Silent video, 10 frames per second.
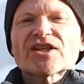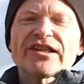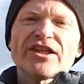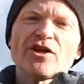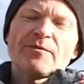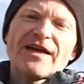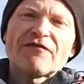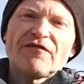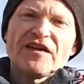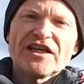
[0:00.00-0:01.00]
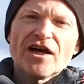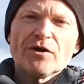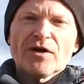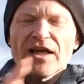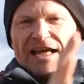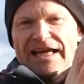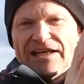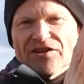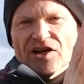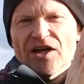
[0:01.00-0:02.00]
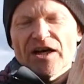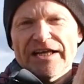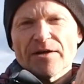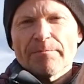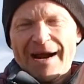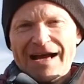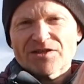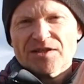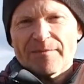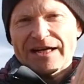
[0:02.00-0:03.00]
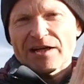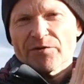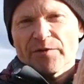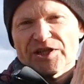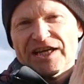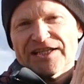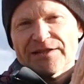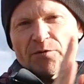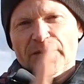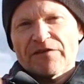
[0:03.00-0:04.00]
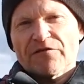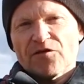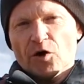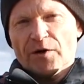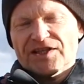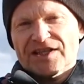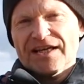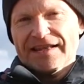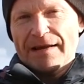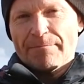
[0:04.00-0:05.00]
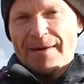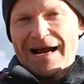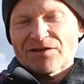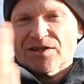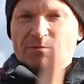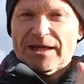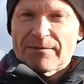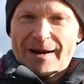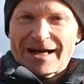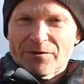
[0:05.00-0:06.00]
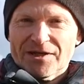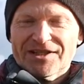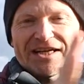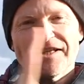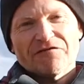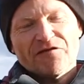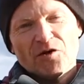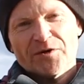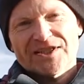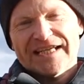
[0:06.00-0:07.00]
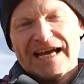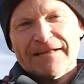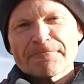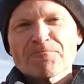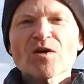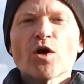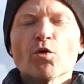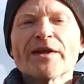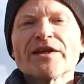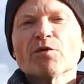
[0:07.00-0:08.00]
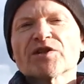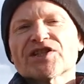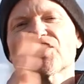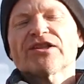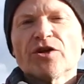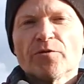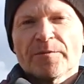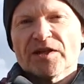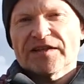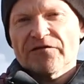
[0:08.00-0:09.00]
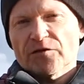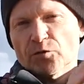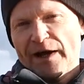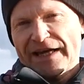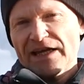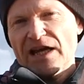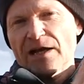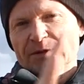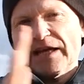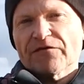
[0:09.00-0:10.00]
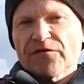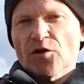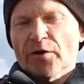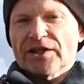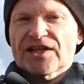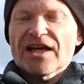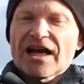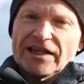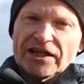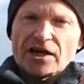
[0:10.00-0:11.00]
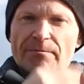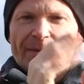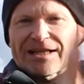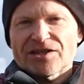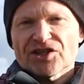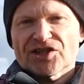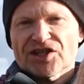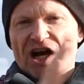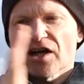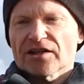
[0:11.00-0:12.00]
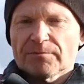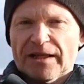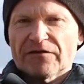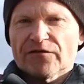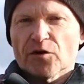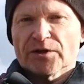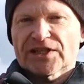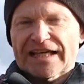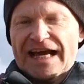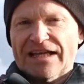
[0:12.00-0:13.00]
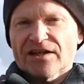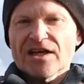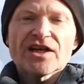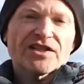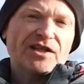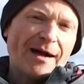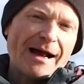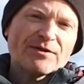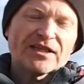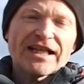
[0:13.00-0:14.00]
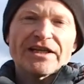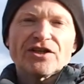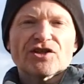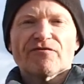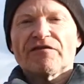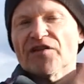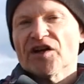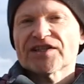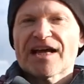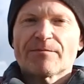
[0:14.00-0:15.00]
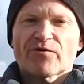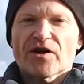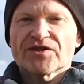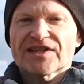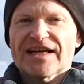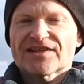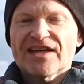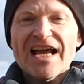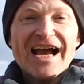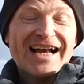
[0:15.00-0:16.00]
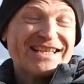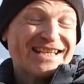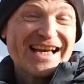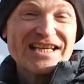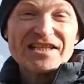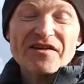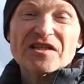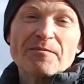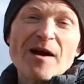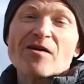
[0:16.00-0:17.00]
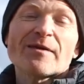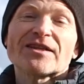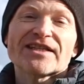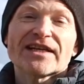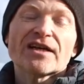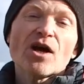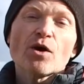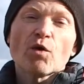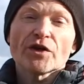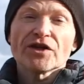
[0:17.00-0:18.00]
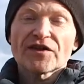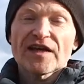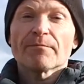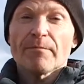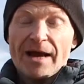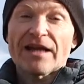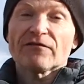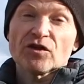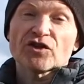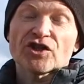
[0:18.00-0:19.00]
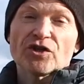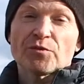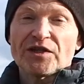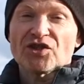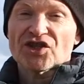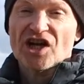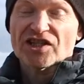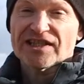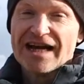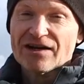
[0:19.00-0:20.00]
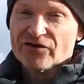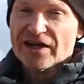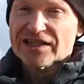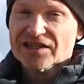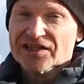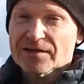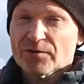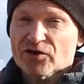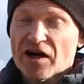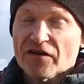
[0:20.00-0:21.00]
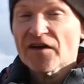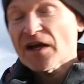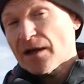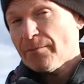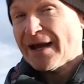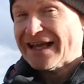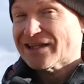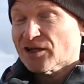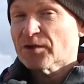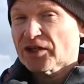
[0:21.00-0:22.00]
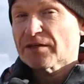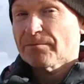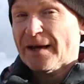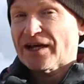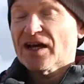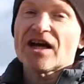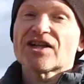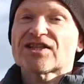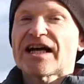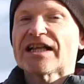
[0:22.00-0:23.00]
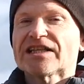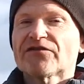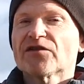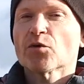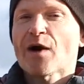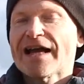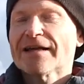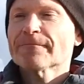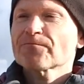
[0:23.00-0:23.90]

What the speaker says: to loop that video either in a bounce manner, in which case it will play forwards, then bounce and play backwards, and then forwards again, or whether you want it to loop in a different way, playing forwards and then going back to the start, playing forwards again. Some apps allow you to reverse that process. And it's a case of experimenting. What you think may have looked good when you started out creating the Cinemagraph may end up looking better a slightly different way.